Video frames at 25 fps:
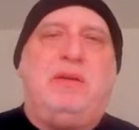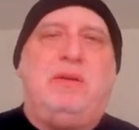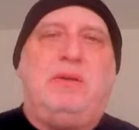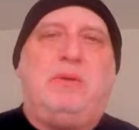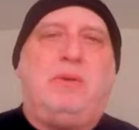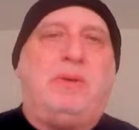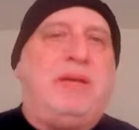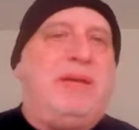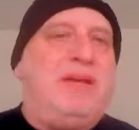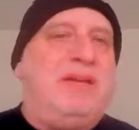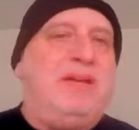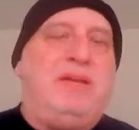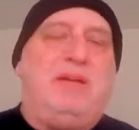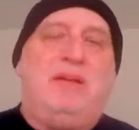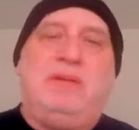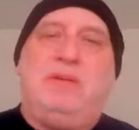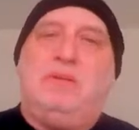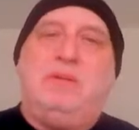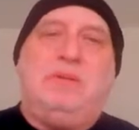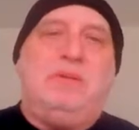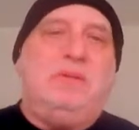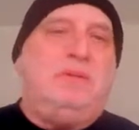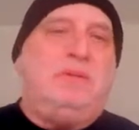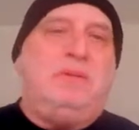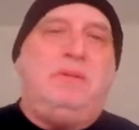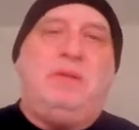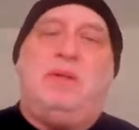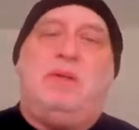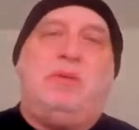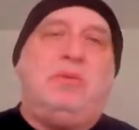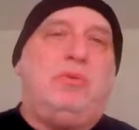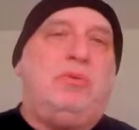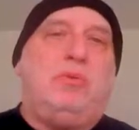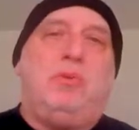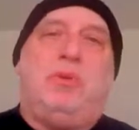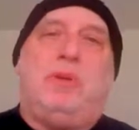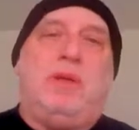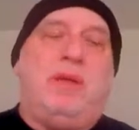Okay, you
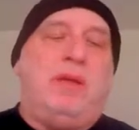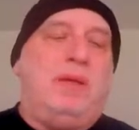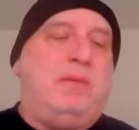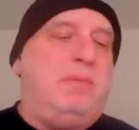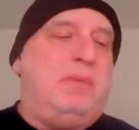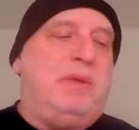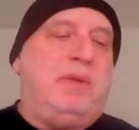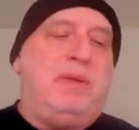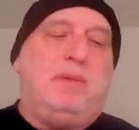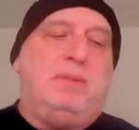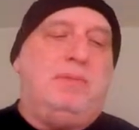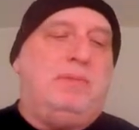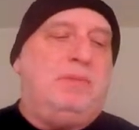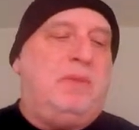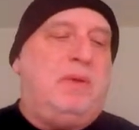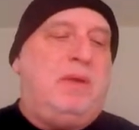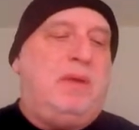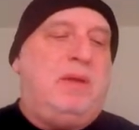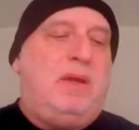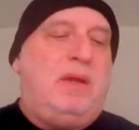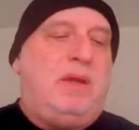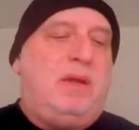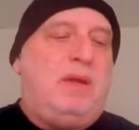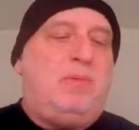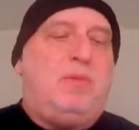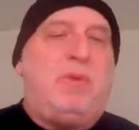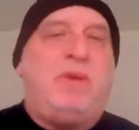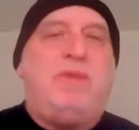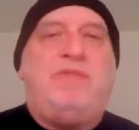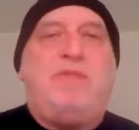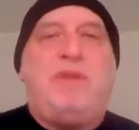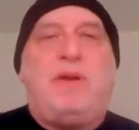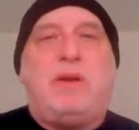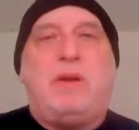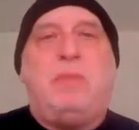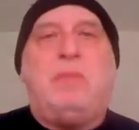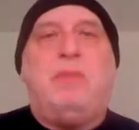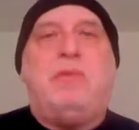don't do that, man. You want to
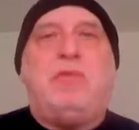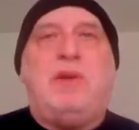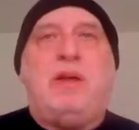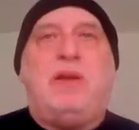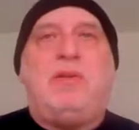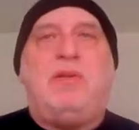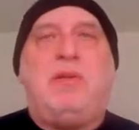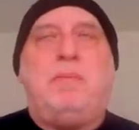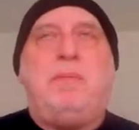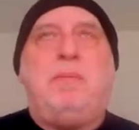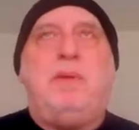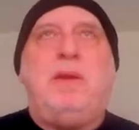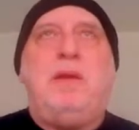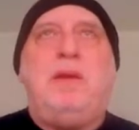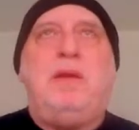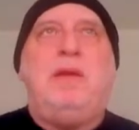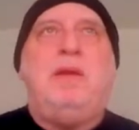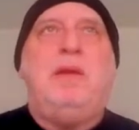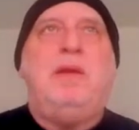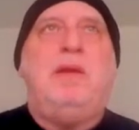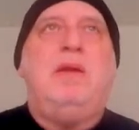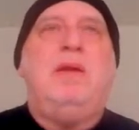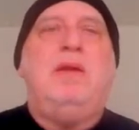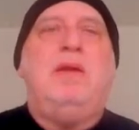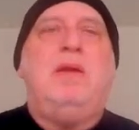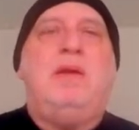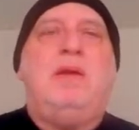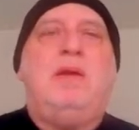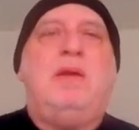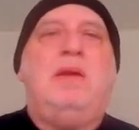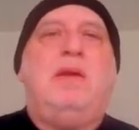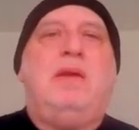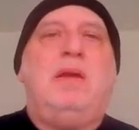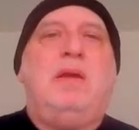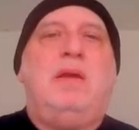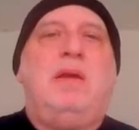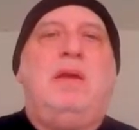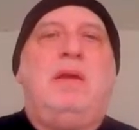fuck up a recipe,
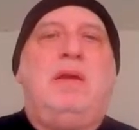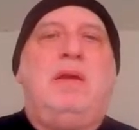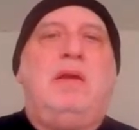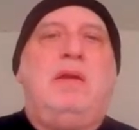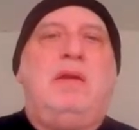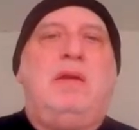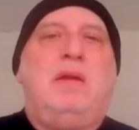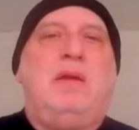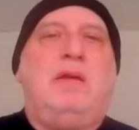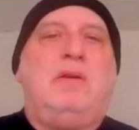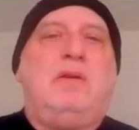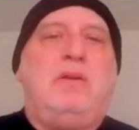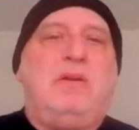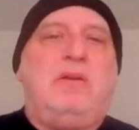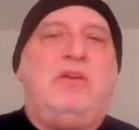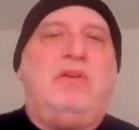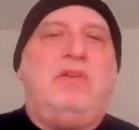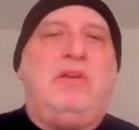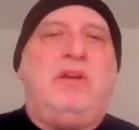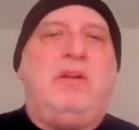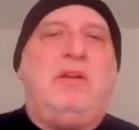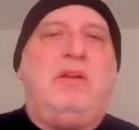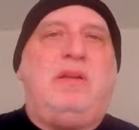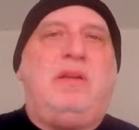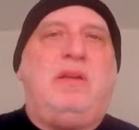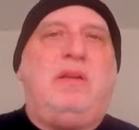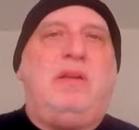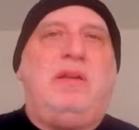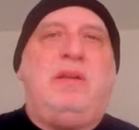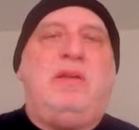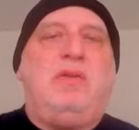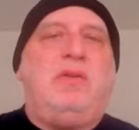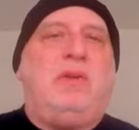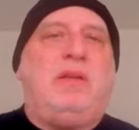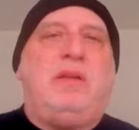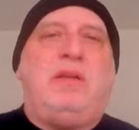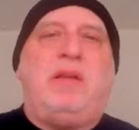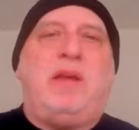a good shit.
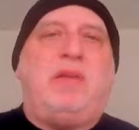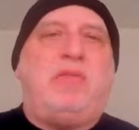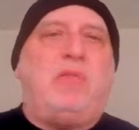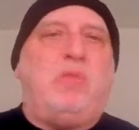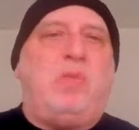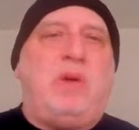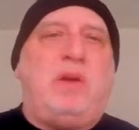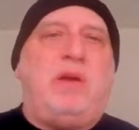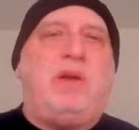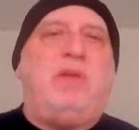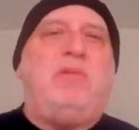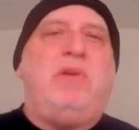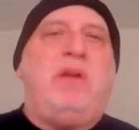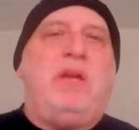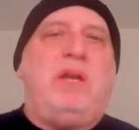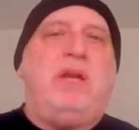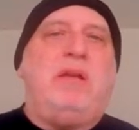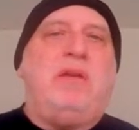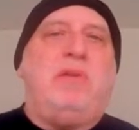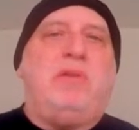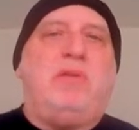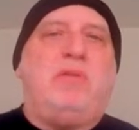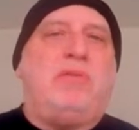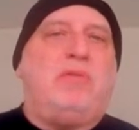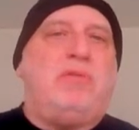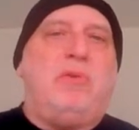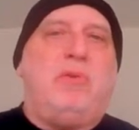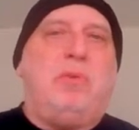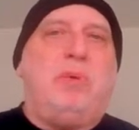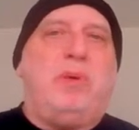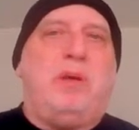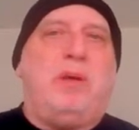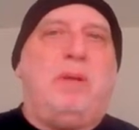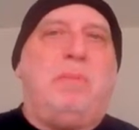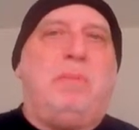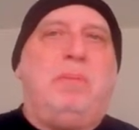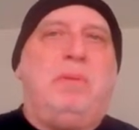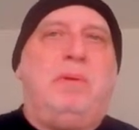It only takes one ingredient to screw
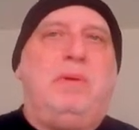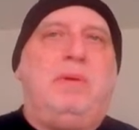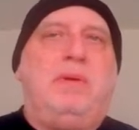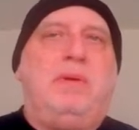it up.